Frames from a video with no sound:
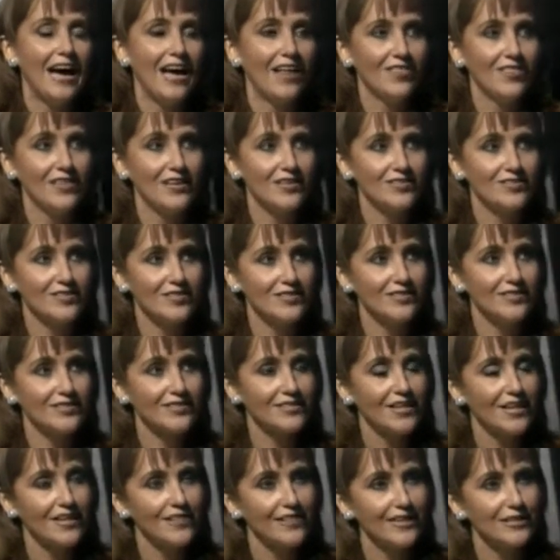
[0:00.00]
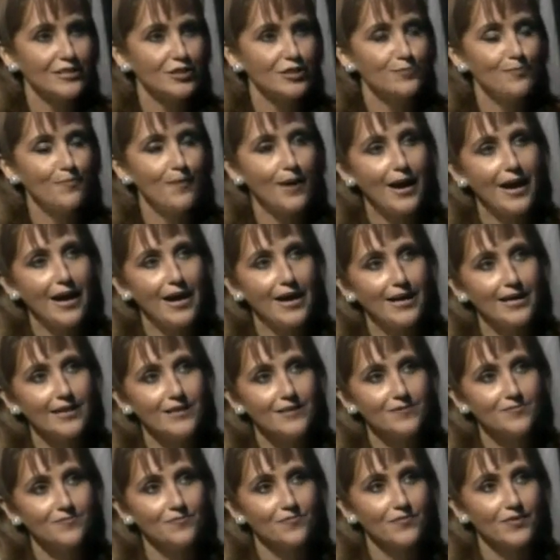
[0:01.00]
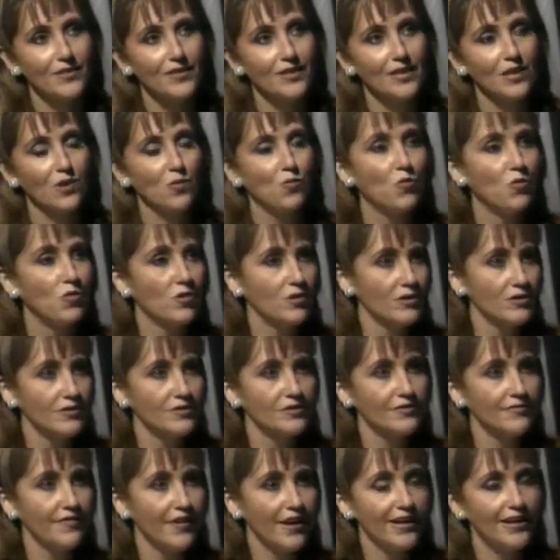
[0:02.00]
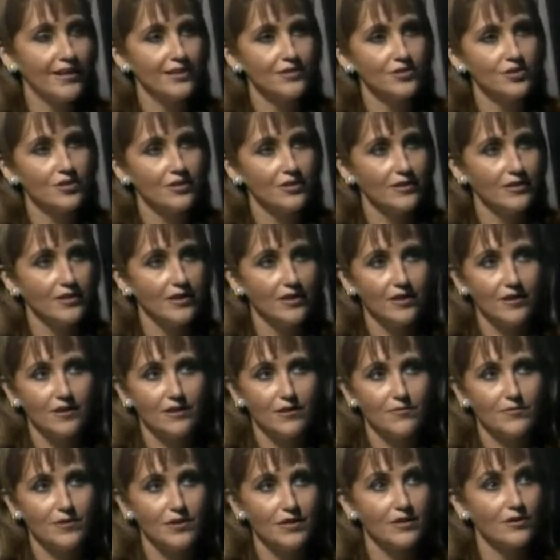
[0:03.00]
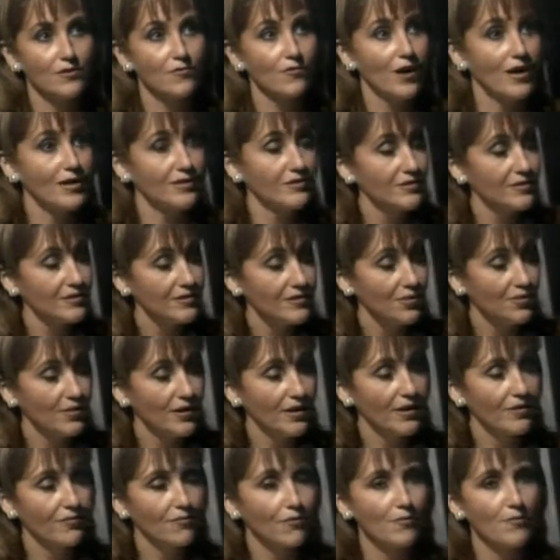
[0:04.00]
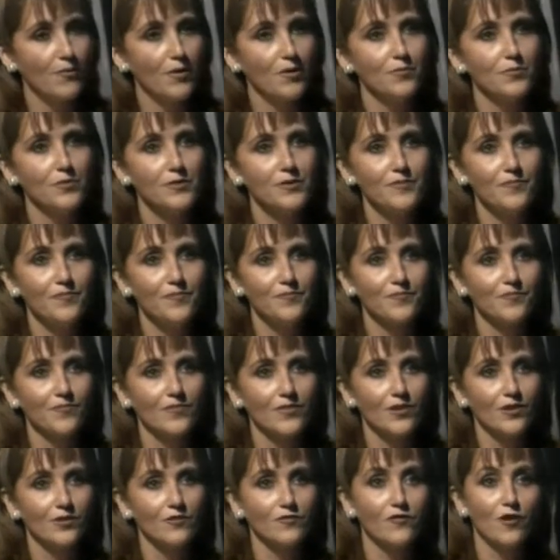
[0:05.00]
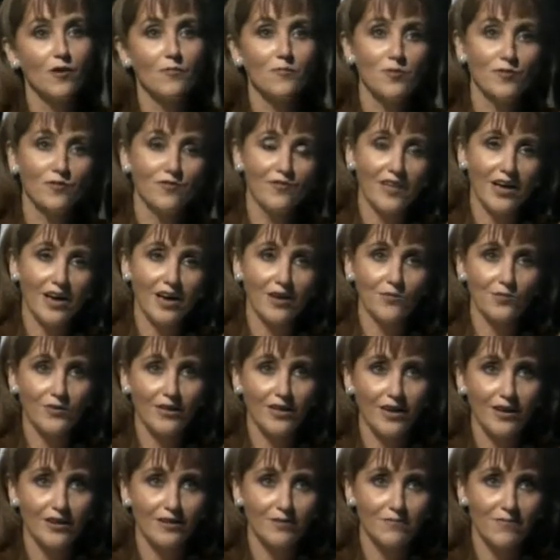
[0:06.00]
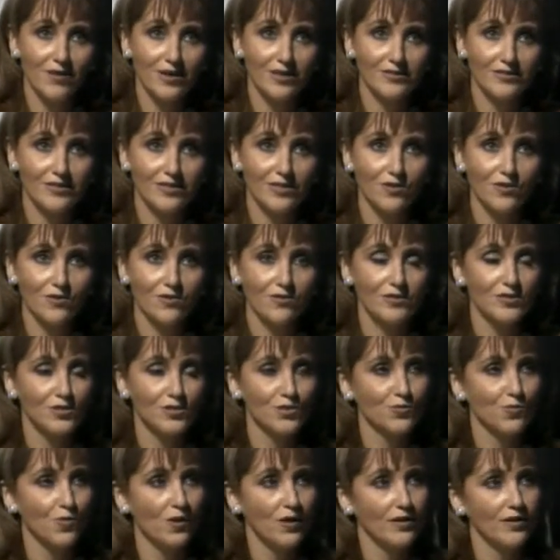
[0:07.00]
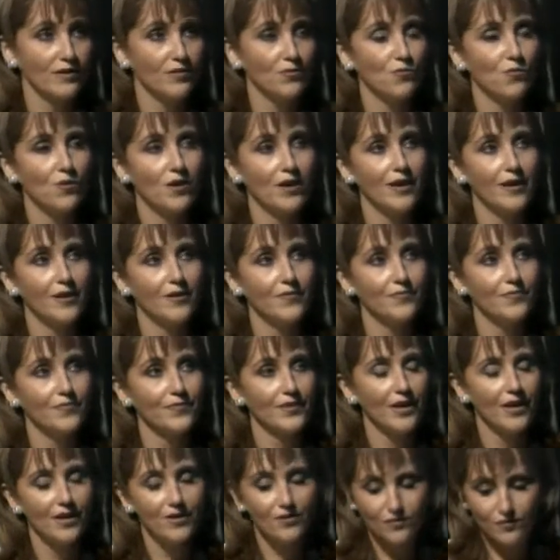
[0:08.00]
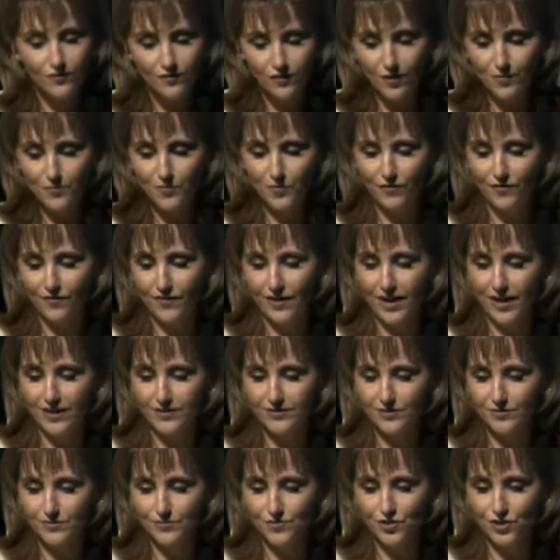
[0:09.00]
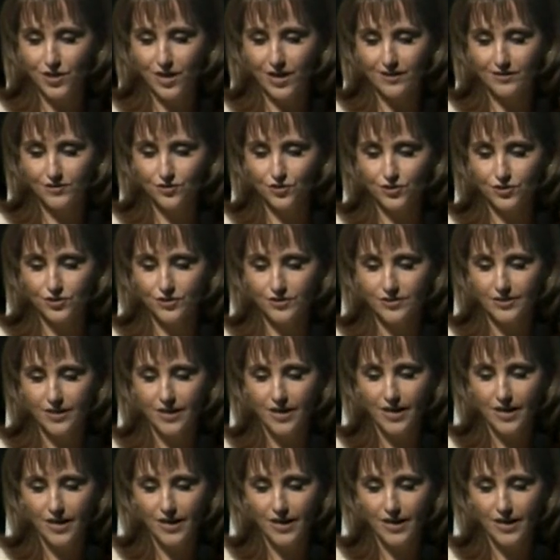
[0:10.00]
And this is despite the worst financial and economical crisis that we can remember. On top of that, we had in Mexico H1N1, and on top of that, some challenges